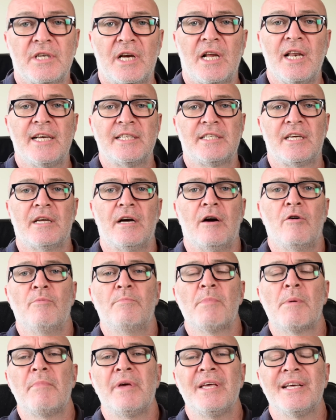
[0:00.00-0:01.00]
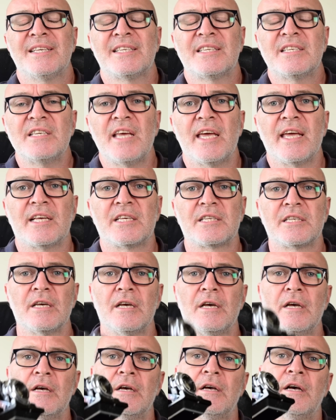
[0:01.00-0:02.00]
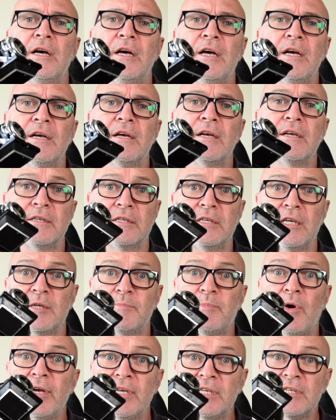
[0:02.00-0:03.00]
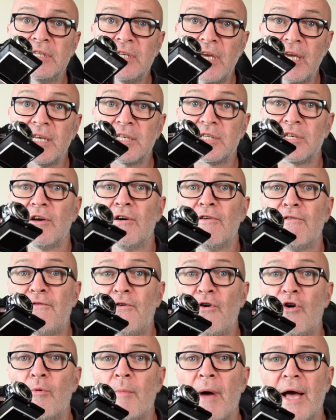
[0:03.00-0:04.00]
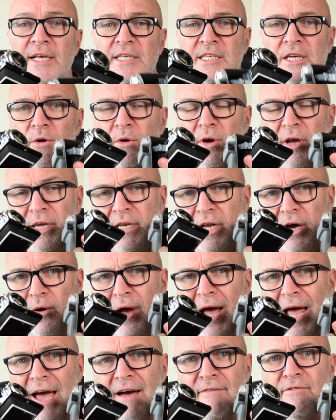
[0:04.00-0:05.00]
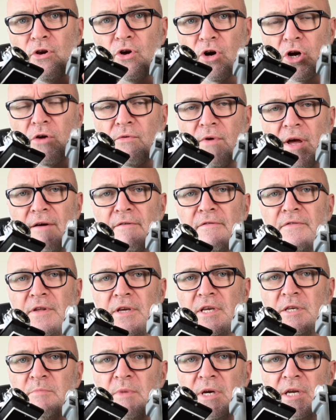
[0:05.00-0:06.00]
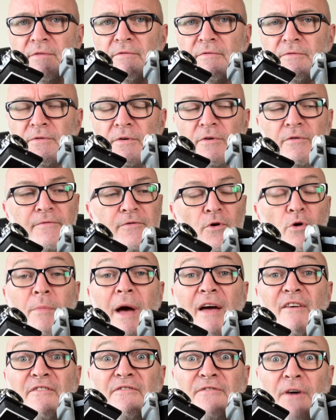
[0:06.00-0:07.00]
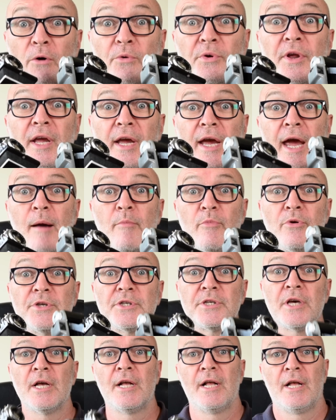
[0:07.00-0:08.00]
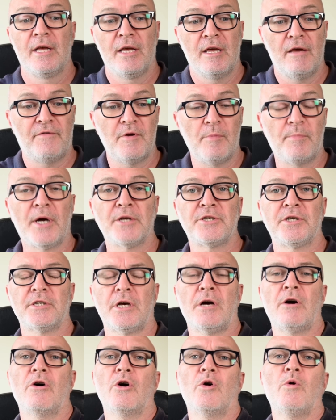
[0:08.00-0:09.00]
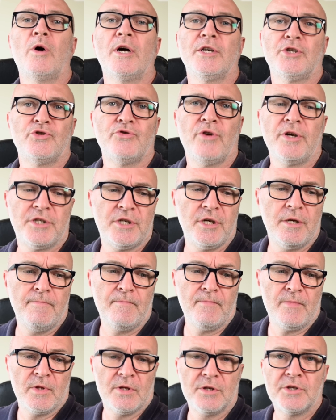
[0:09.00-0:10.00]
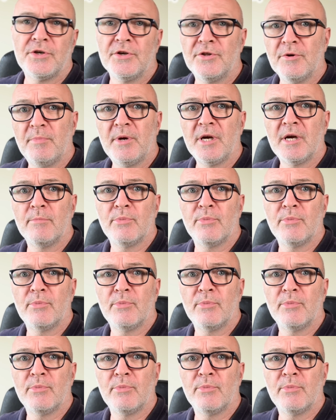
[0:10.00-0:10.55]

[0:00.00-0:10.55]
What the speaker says: a classic old Mamiya 6. 6x6 format. So, you know, have a look around for these medium format folding cameras if your budgets aren't quite stretching to the bigger